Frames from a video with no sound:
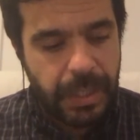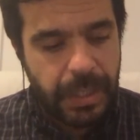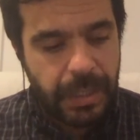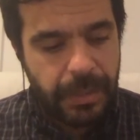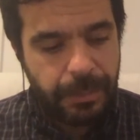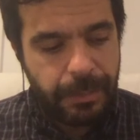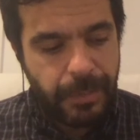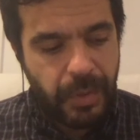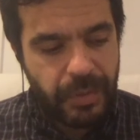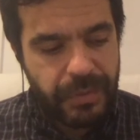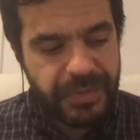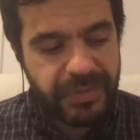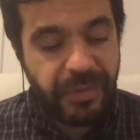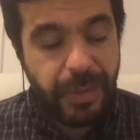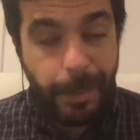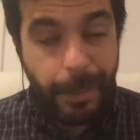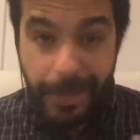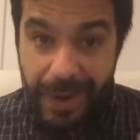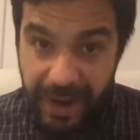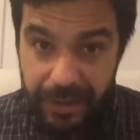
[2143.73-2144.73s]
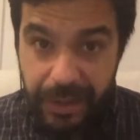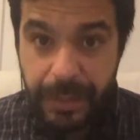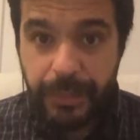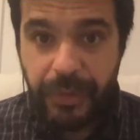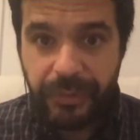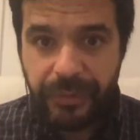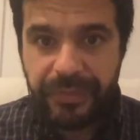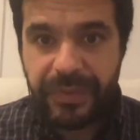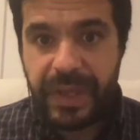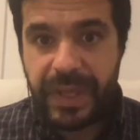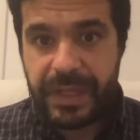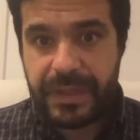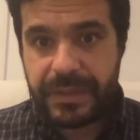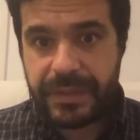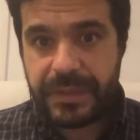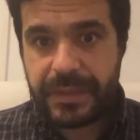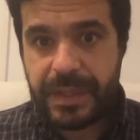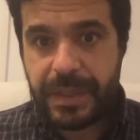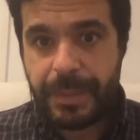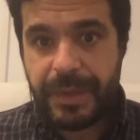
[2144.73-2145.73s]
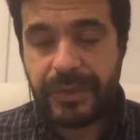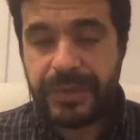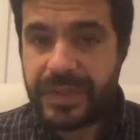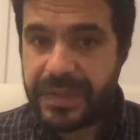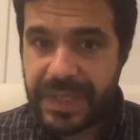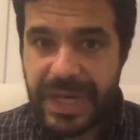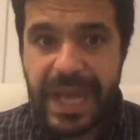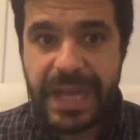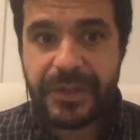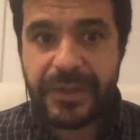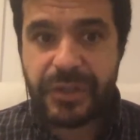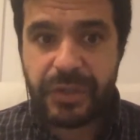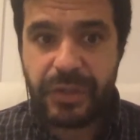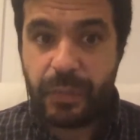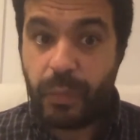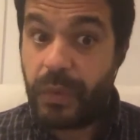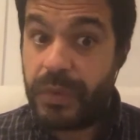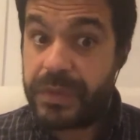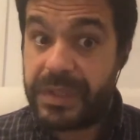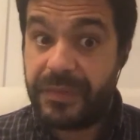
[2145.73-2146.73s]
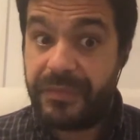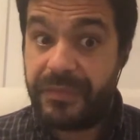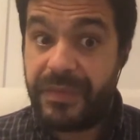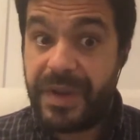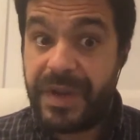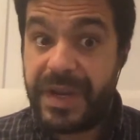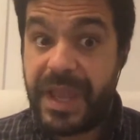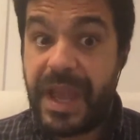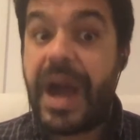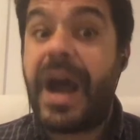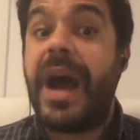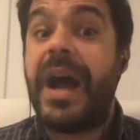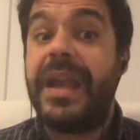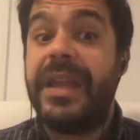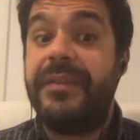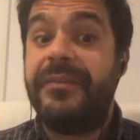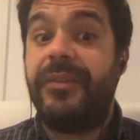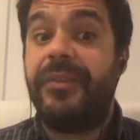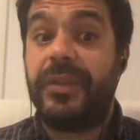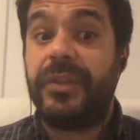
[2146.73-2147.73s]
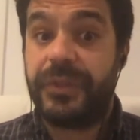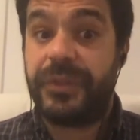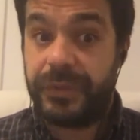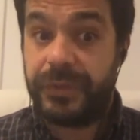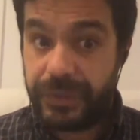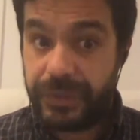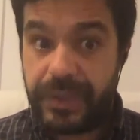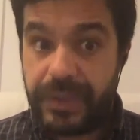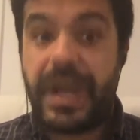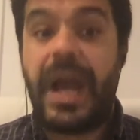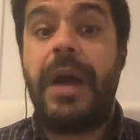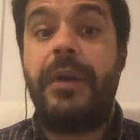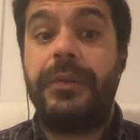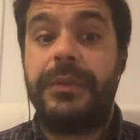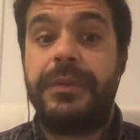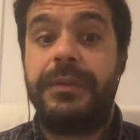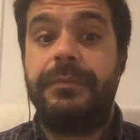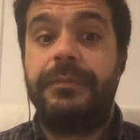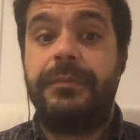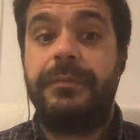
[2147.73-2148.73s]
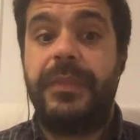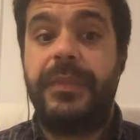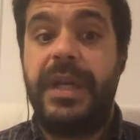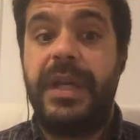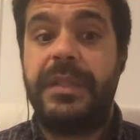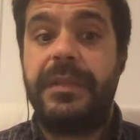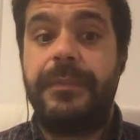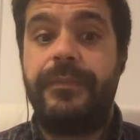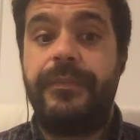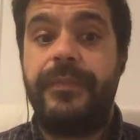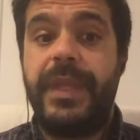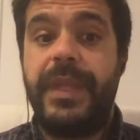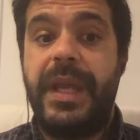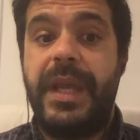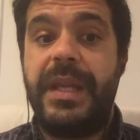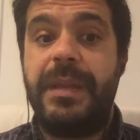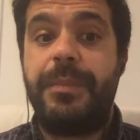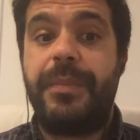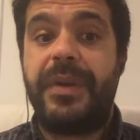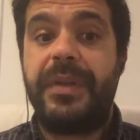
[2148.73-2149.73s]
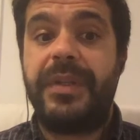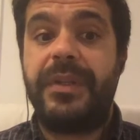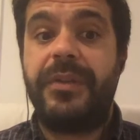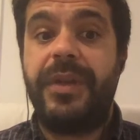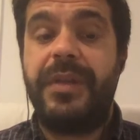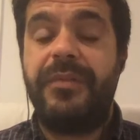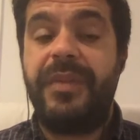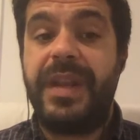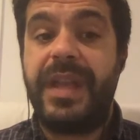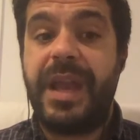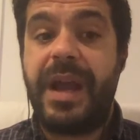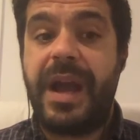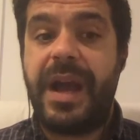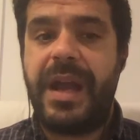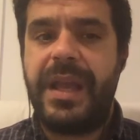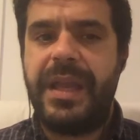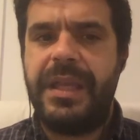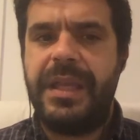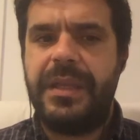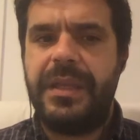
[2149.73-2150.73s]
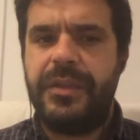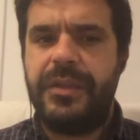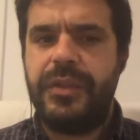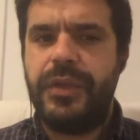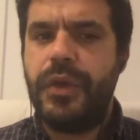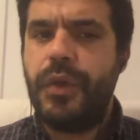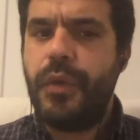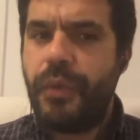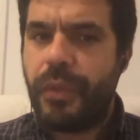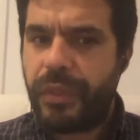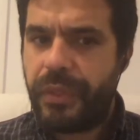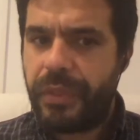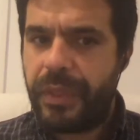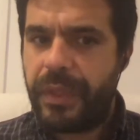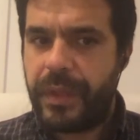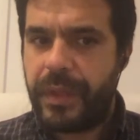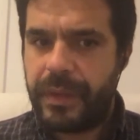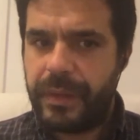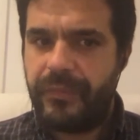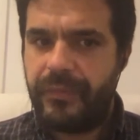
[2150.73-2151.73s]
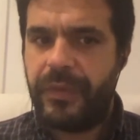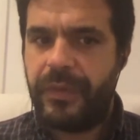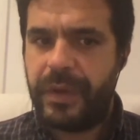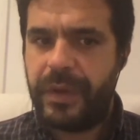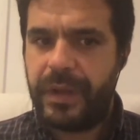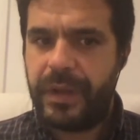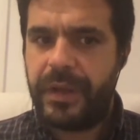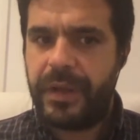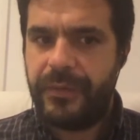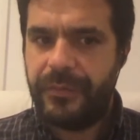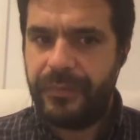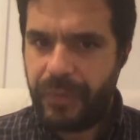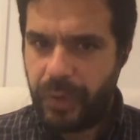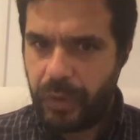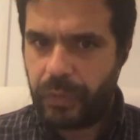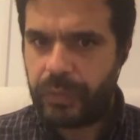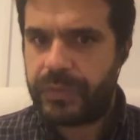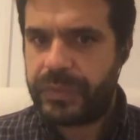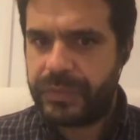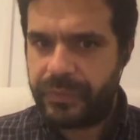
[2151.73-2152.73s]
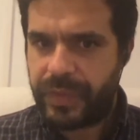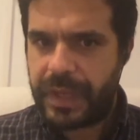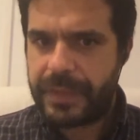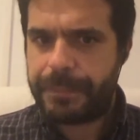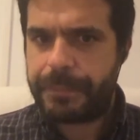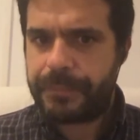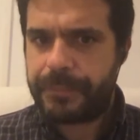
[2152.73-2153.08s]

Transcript: most remarkable things about this election was the very high voter turnout, right? And in particular, very high youth vote, right?